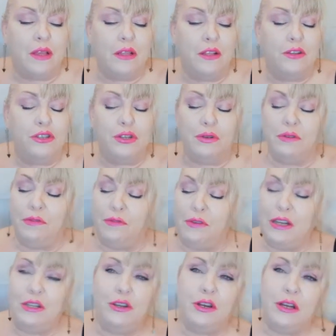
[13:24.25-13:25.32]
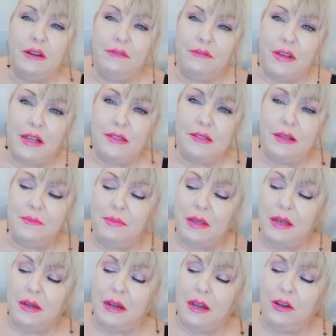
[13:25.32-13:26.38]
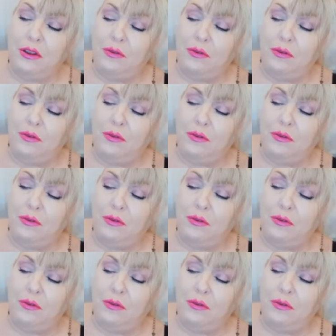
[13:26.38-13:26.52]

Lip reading: you're going to find something and you